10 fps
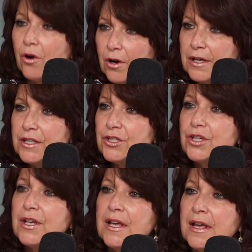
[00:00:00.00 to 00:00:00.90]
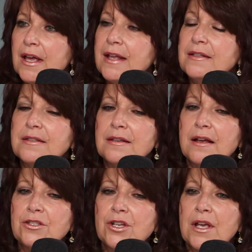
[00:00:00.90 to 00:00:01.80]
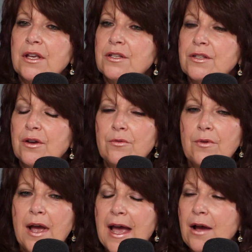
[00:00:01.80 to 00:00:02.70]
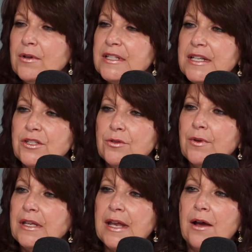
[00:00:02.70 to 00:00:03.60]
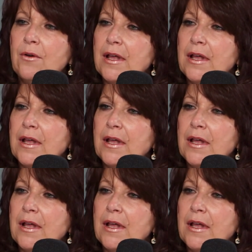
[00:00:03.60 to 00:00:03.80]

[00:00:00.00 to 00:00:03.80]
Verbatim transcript: Orange yes. and such. So how is he doing now?